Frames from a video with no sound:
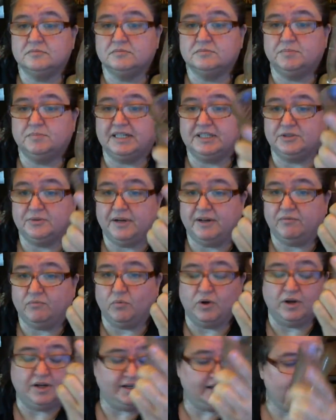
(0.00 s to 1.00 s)
But I do have
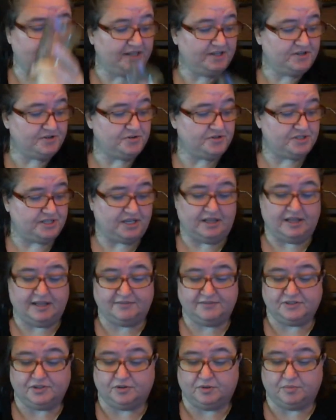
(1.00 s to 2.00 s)
one, and they do sell.
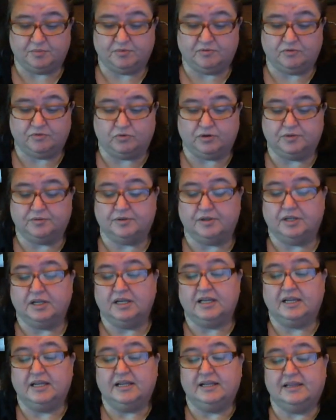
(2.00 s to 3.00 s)
I've sold them before.
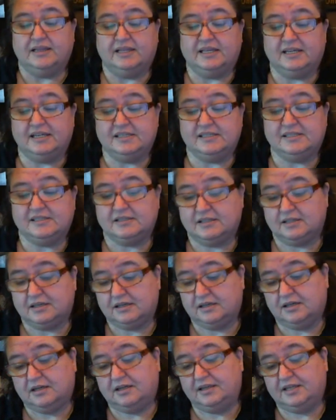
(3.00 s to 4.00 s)
This,
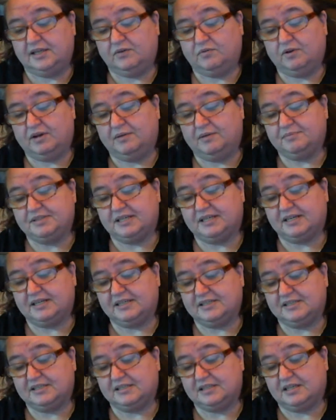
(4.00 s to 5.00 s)
I think Rob said
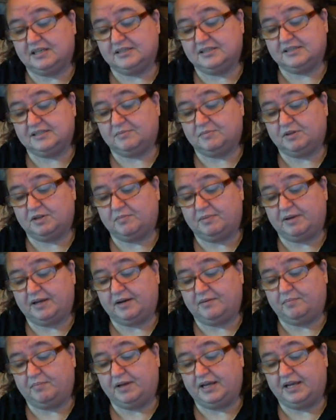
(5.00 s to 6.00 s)
it has something
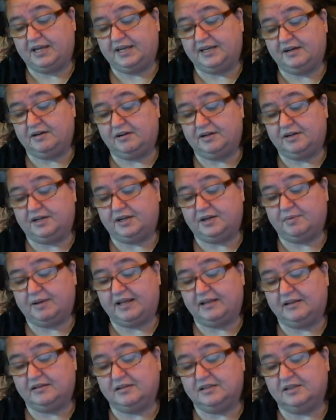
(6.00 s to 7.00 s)
about a pint on here,
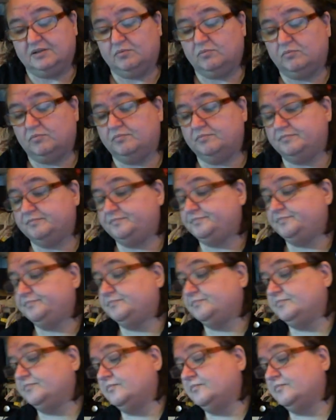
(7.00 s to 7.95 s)
but I